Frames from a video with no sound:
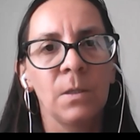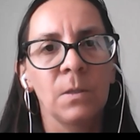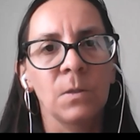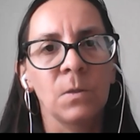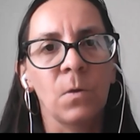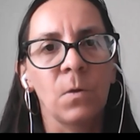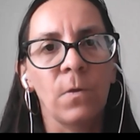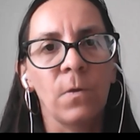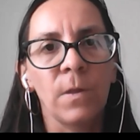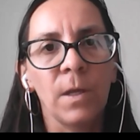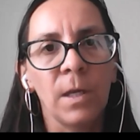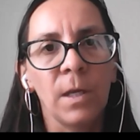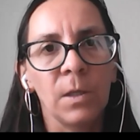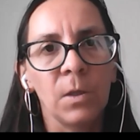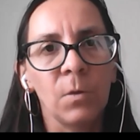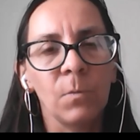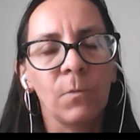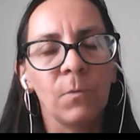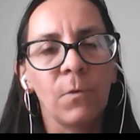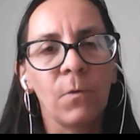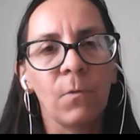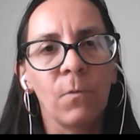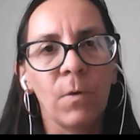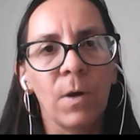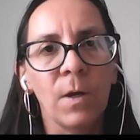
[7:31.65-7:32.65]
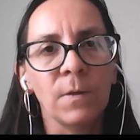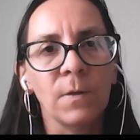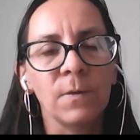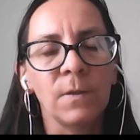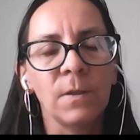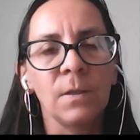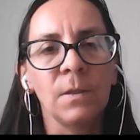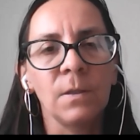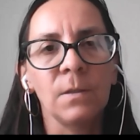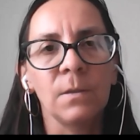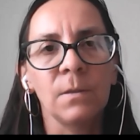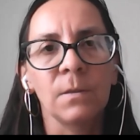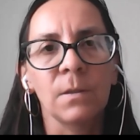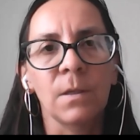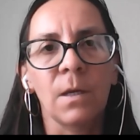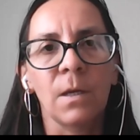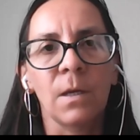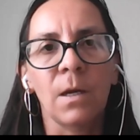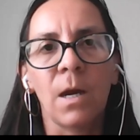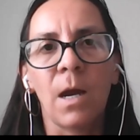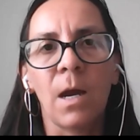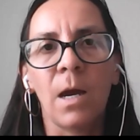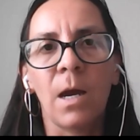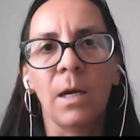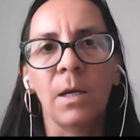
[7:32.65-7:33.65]
So thank you for watching.
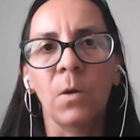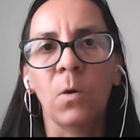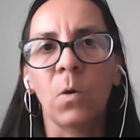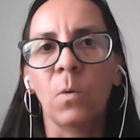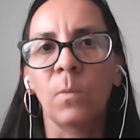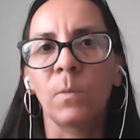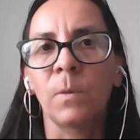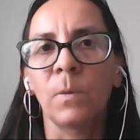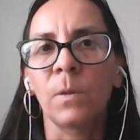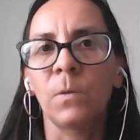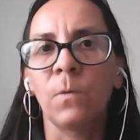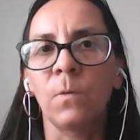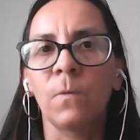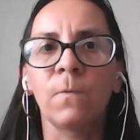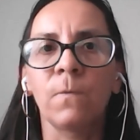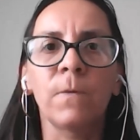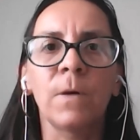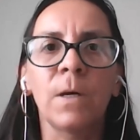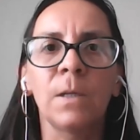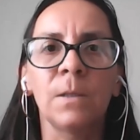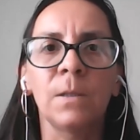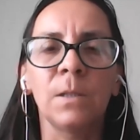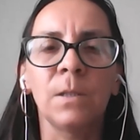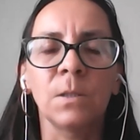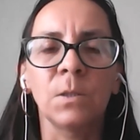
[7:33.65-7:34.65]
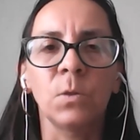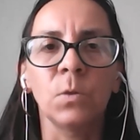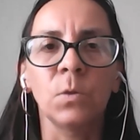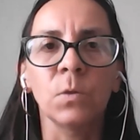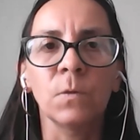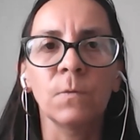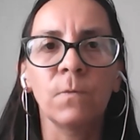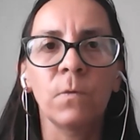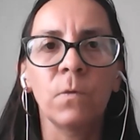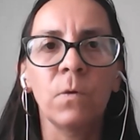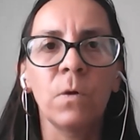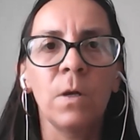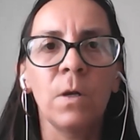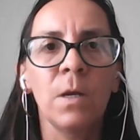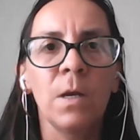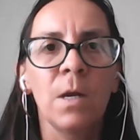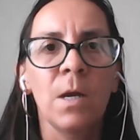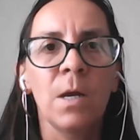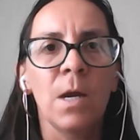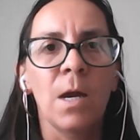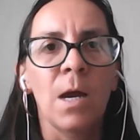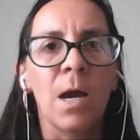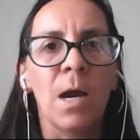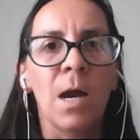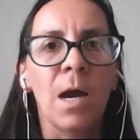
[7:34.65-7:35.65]
I hope that you find this useful.
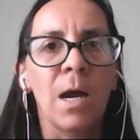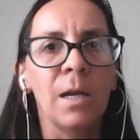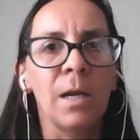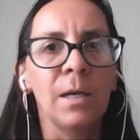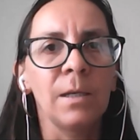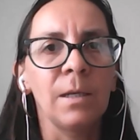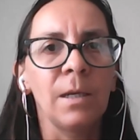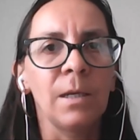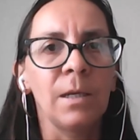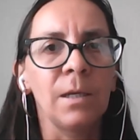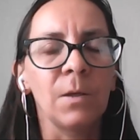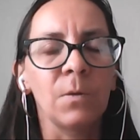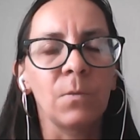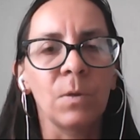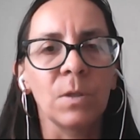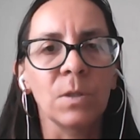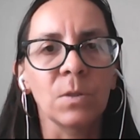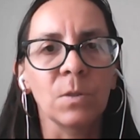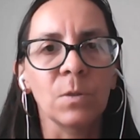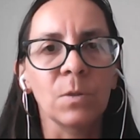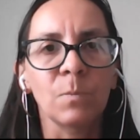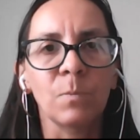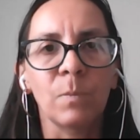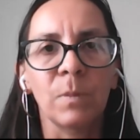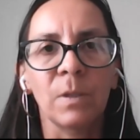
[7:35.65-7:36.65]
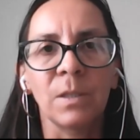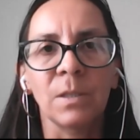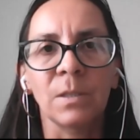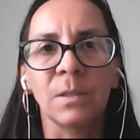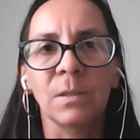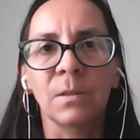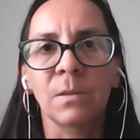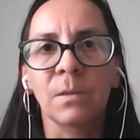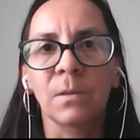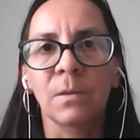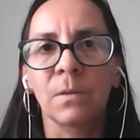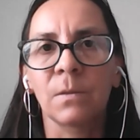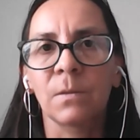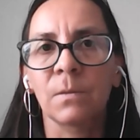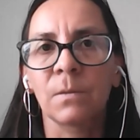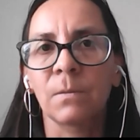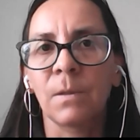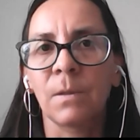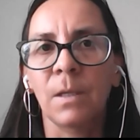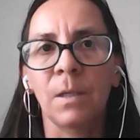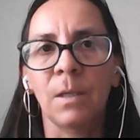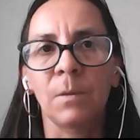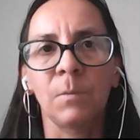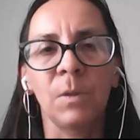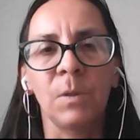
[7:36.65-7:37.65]
And any questions, please
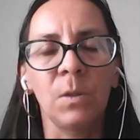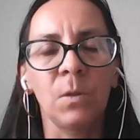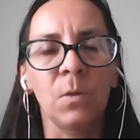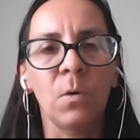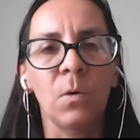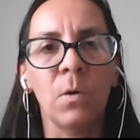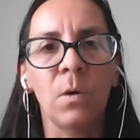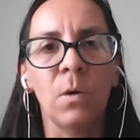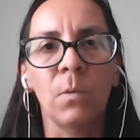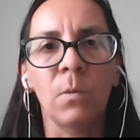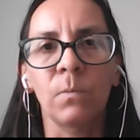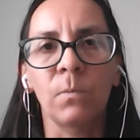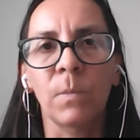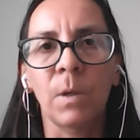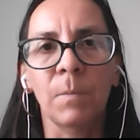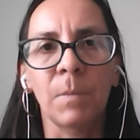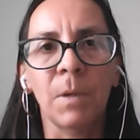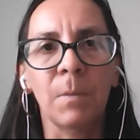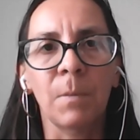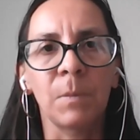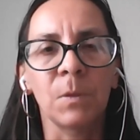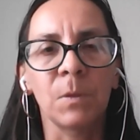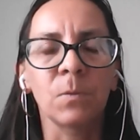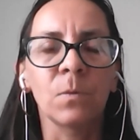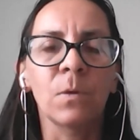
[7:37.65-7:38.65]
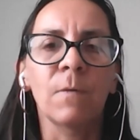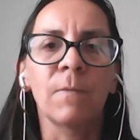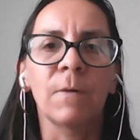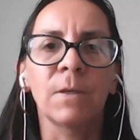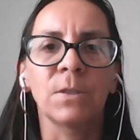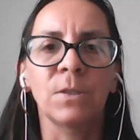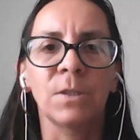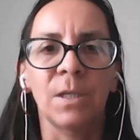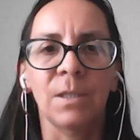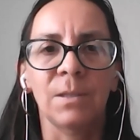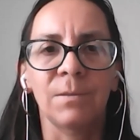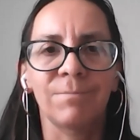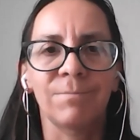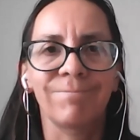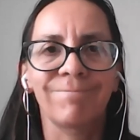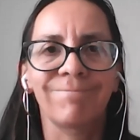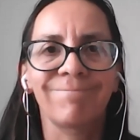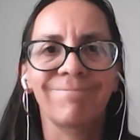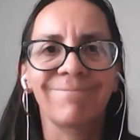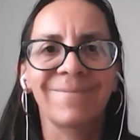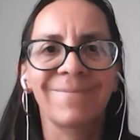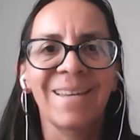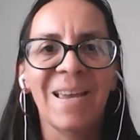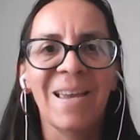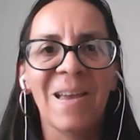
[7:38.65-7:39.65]
let me know. I'm happy to have a chat.
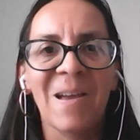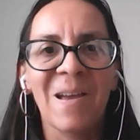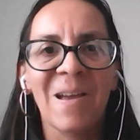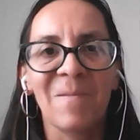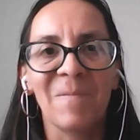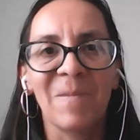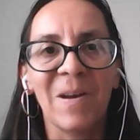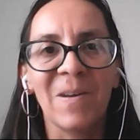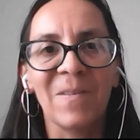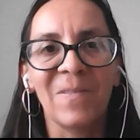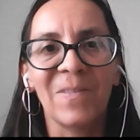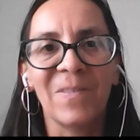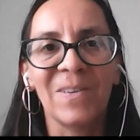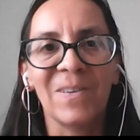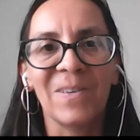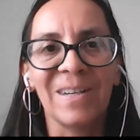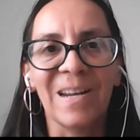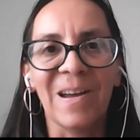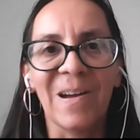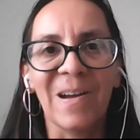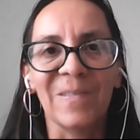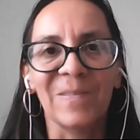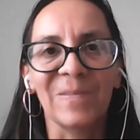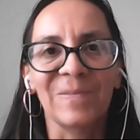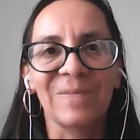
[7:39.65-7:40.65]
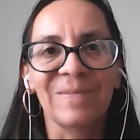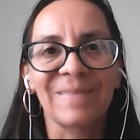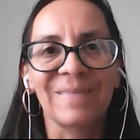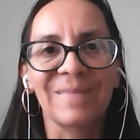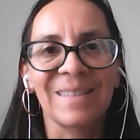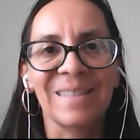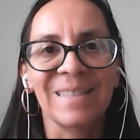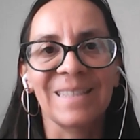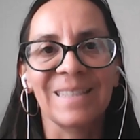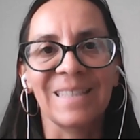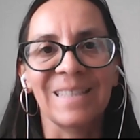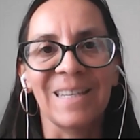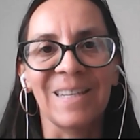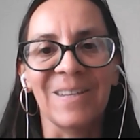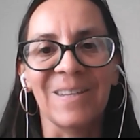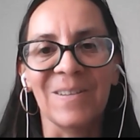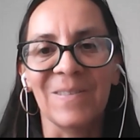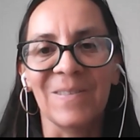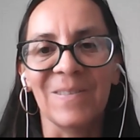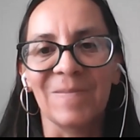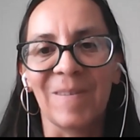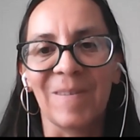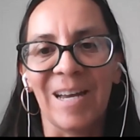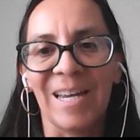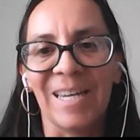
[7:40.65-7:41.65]
Bye for now. See
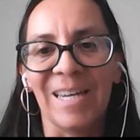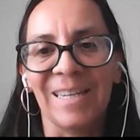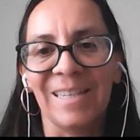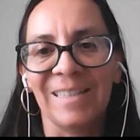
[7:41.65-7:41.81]
you.